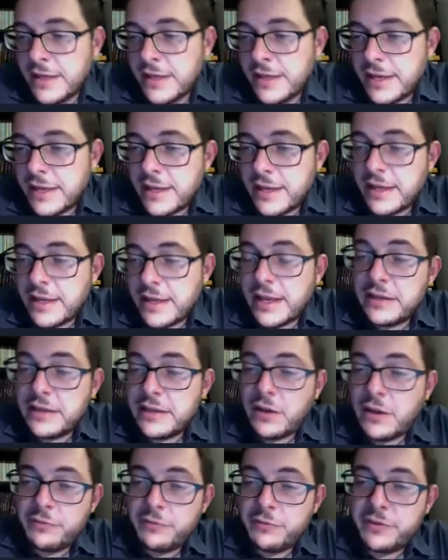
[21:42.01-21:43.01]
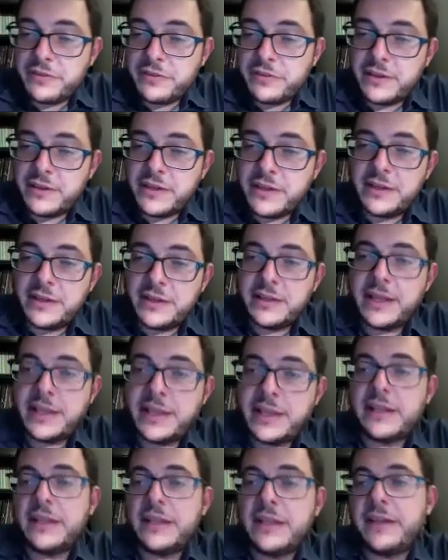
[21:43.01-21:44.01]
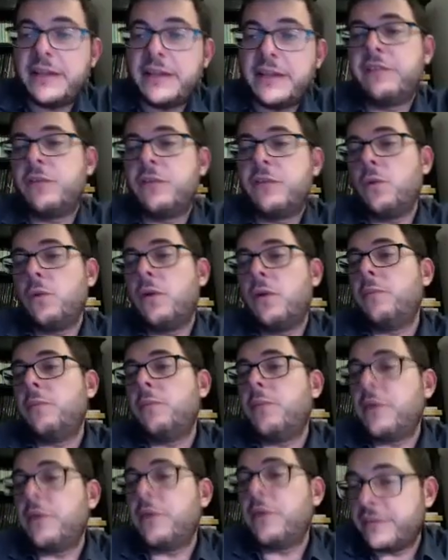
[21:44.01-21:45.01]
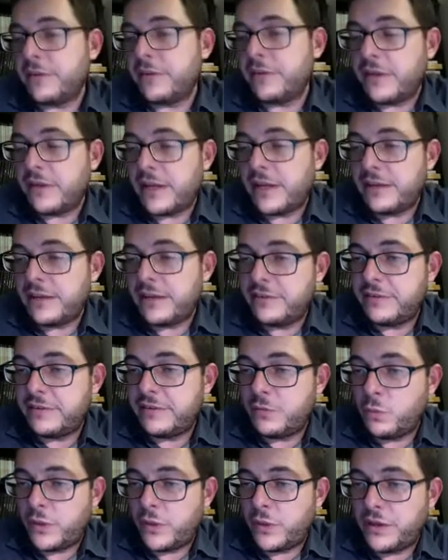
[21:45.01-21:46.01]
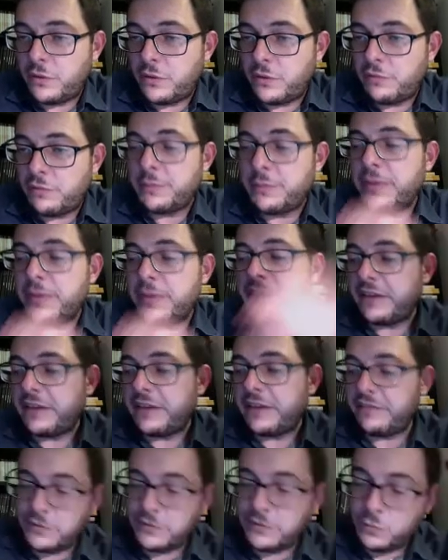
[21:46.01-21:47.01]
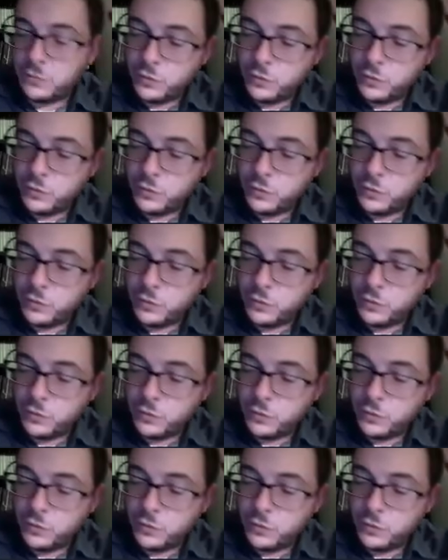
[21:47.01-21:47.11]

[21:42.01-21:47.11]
Uh, and obviously, that leads to a personalized window of implantation.